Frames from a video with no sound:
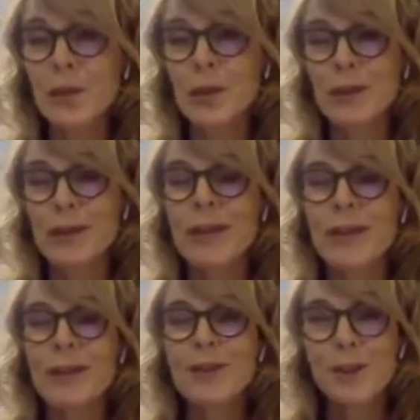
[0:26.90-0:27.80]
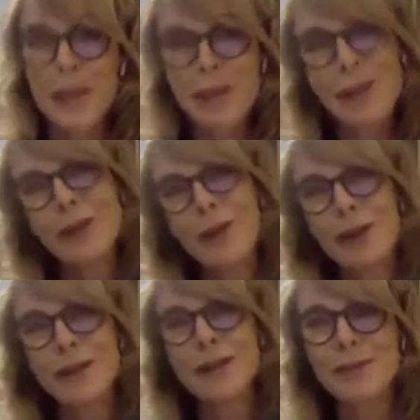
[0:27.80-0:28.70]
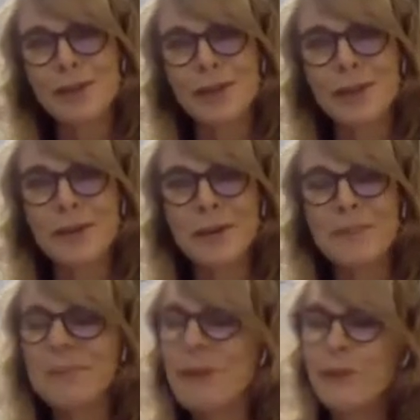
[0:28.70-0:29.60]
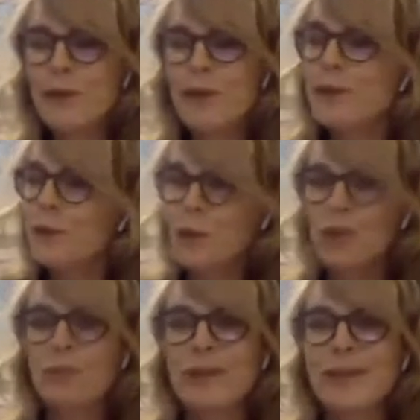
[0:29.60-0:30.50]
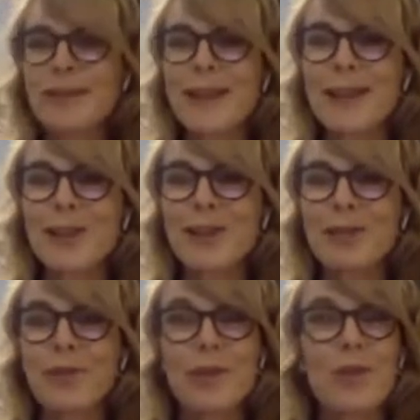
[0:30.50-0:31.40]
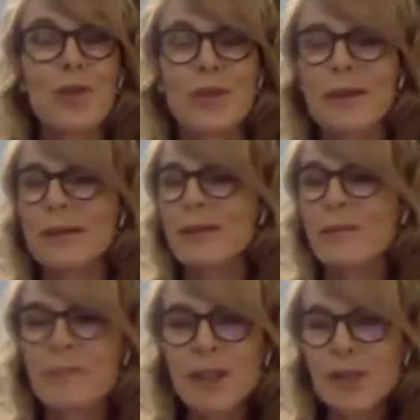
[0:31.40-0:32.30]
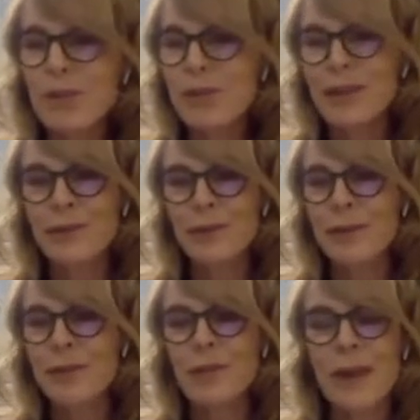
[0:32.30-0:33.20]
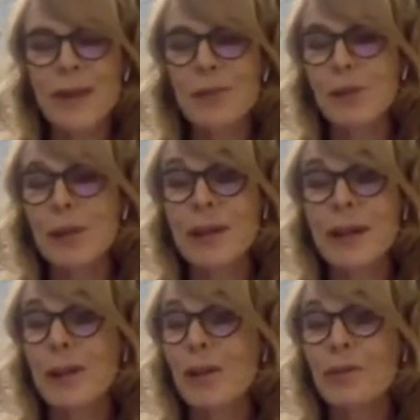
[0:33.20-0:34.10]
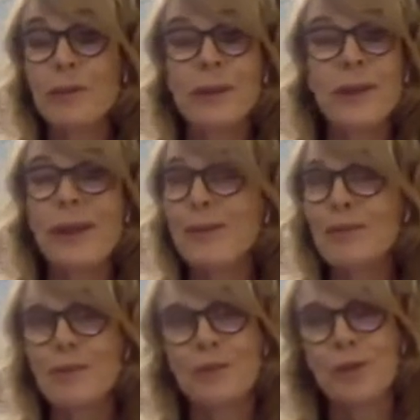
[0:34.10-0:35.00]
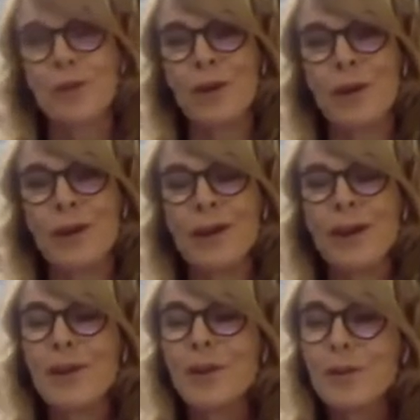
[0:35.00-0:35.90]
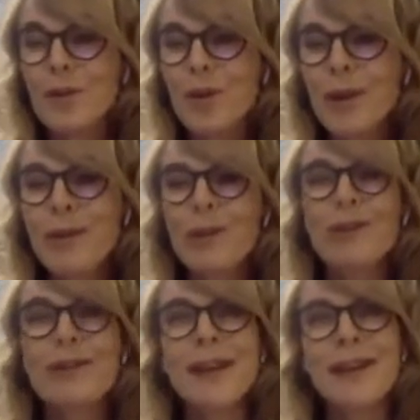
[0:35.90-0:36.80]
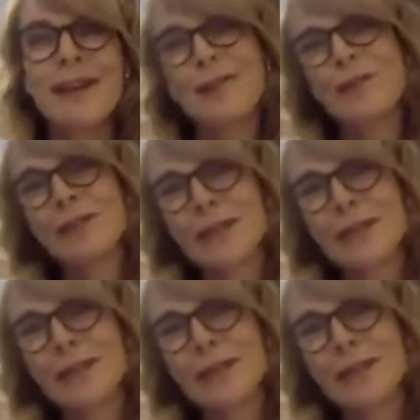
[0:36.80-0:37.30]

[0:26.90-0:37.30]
in the world, today being no exception. My first virtual presentation with an audience much more diverse, widespread and global than ever before. Good morning, good day, and